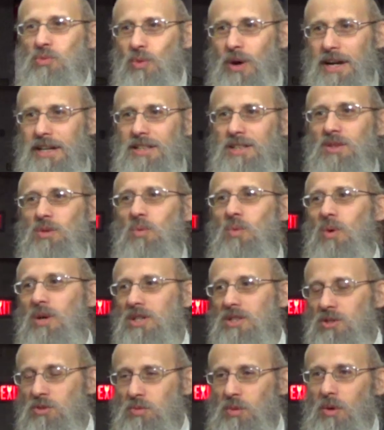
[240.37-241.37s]
right, what
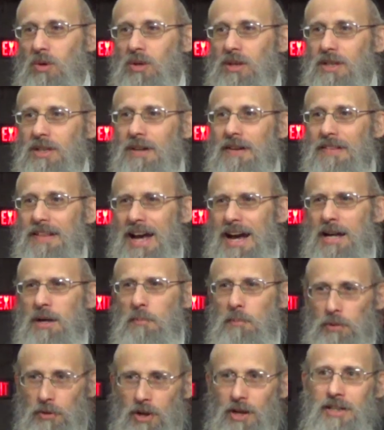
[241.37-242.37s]
is wrong, and
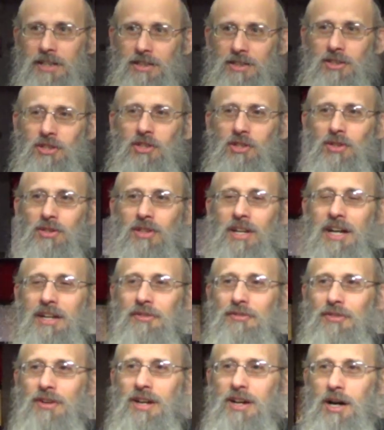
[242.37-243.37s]
apply it to your
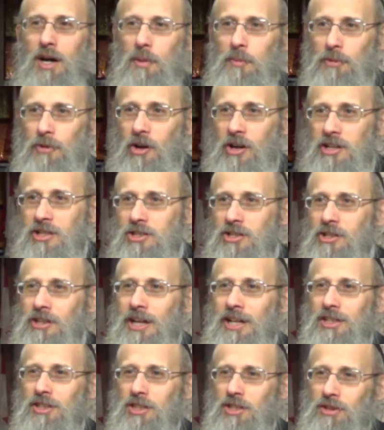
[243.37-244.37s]
life apply it
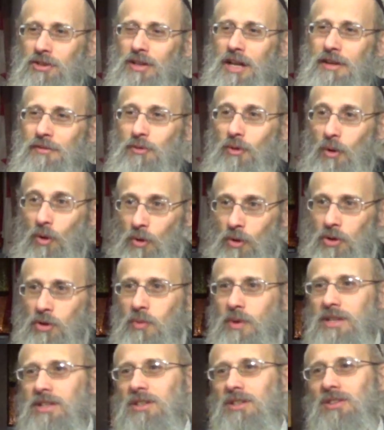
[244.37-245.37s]
to, to your life all the
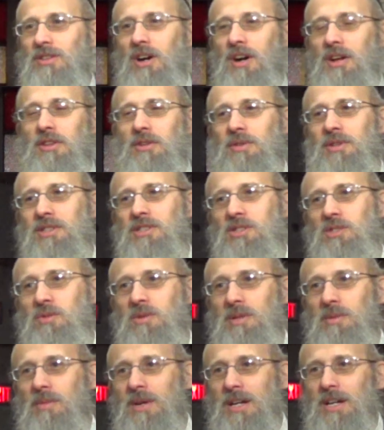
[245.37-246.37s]
way to the other
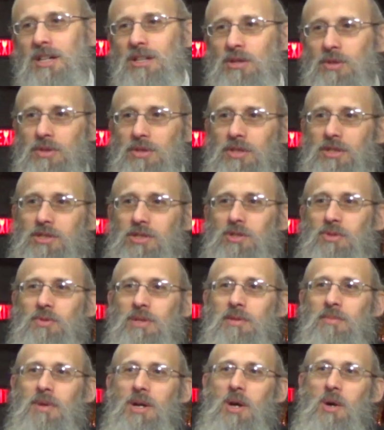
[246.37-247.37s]
extreme, to the
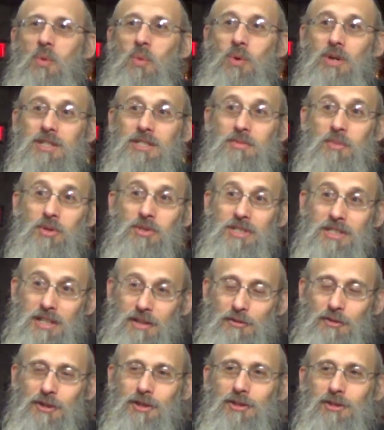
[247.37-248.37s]
extreme where it's most
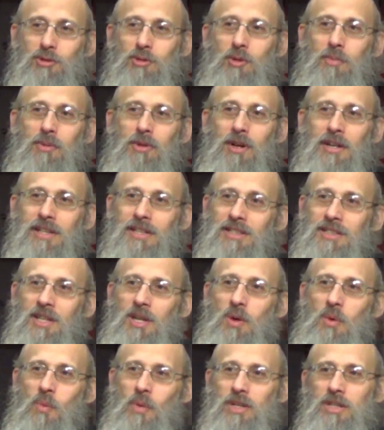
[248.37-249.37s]
difficult to apply it
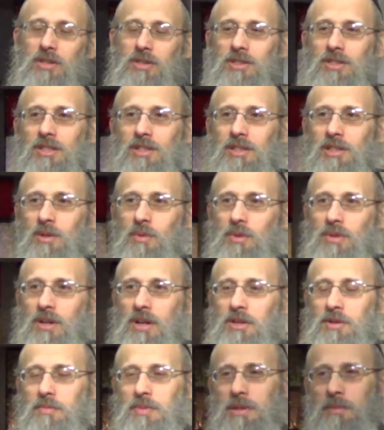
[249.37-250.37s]
when you're dealing with
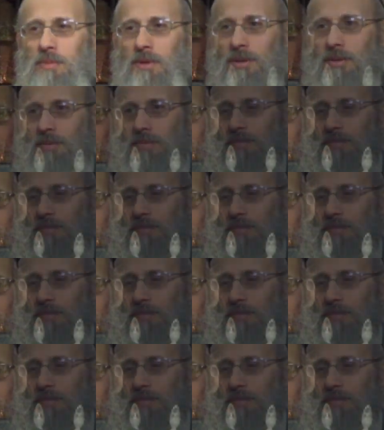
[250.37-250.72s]
other people.